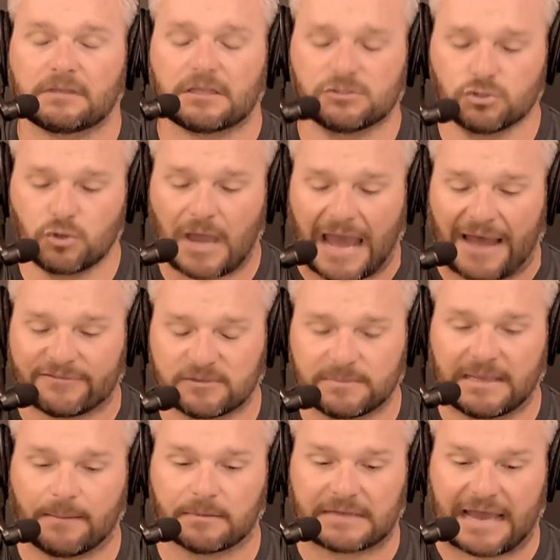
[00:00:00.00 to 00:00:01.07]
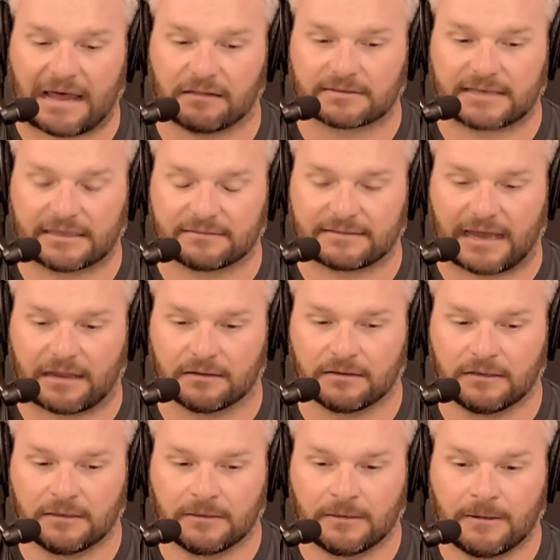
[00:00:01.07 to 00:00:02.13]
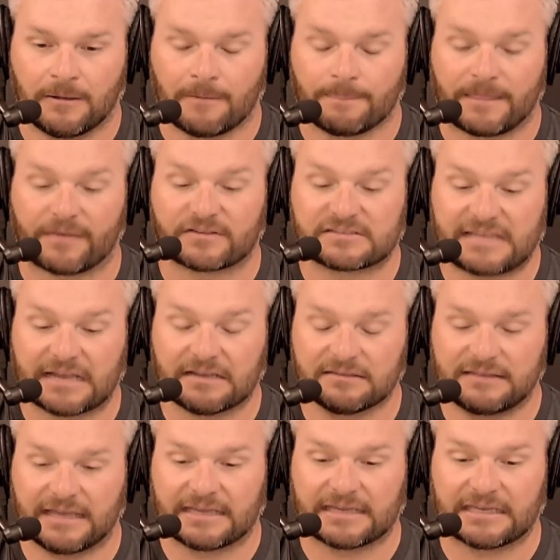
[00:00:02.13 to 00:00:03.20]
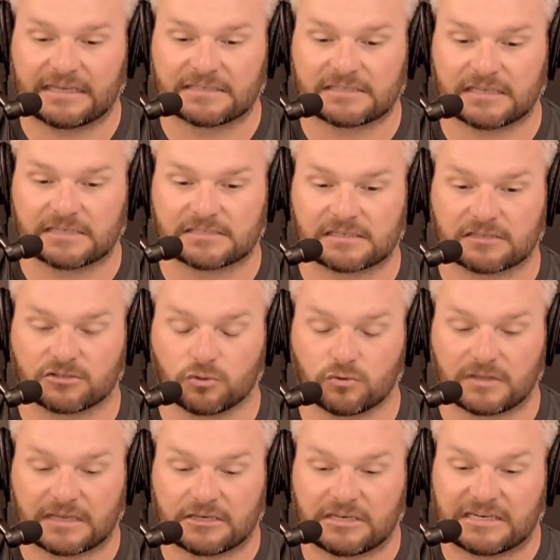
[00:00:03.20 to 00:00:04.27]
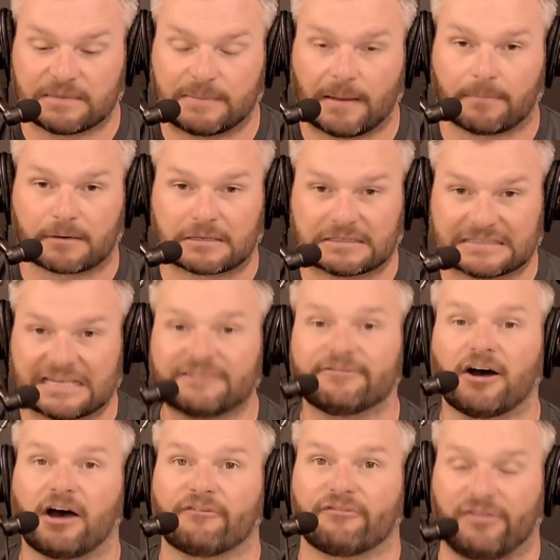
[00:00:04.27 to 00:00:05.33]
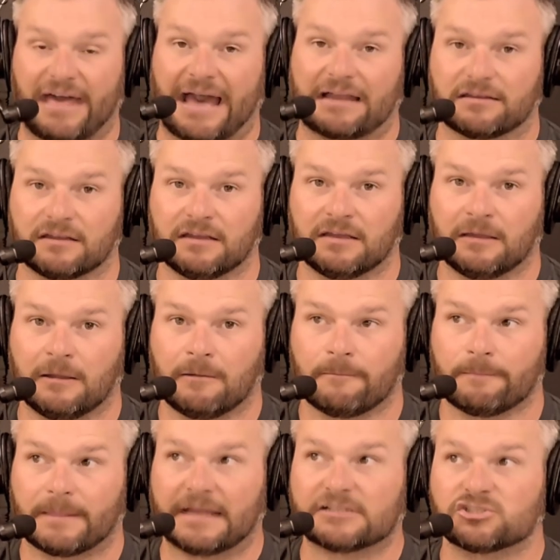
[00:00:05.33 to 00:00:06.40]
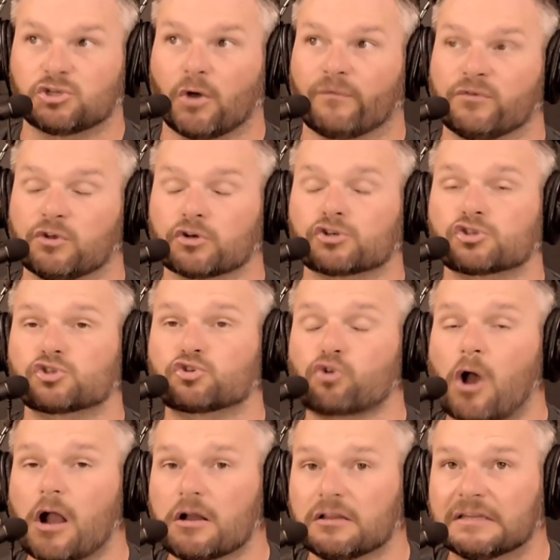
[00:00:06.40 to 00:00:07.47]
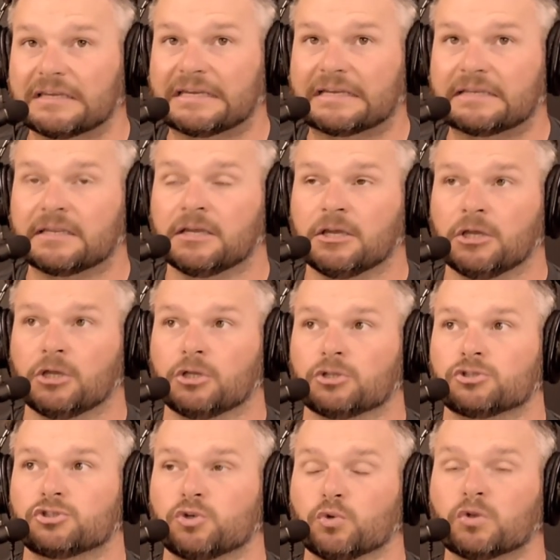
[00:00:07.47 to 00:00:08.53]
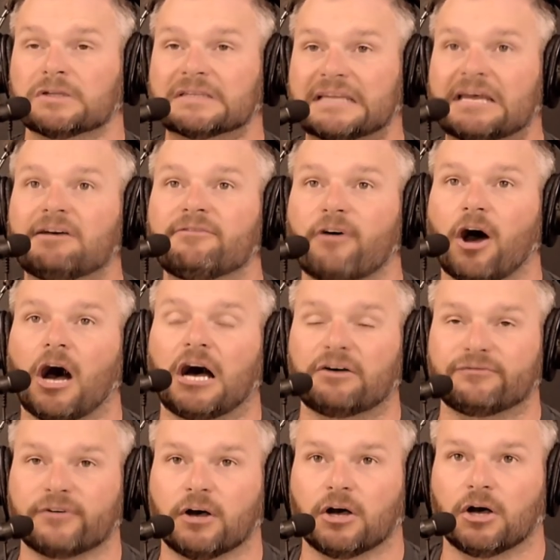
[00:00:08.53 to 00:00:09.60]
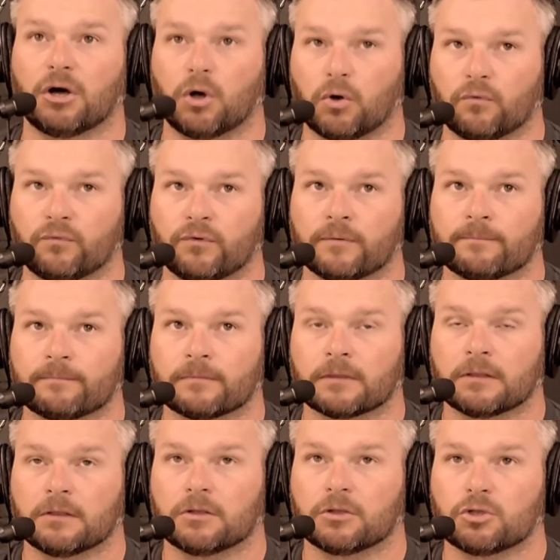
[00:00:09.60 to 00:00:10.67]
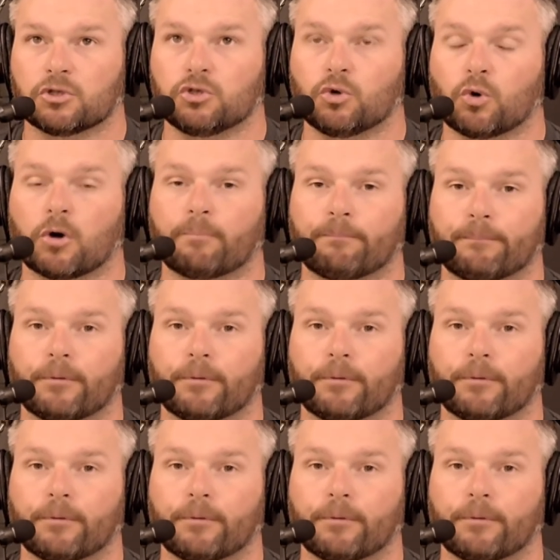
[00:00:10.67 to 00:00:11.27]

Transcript: So you have to be able to allocate that. Now, the second thing is you then need to be able to live off that. And so if you're struggling to live off of your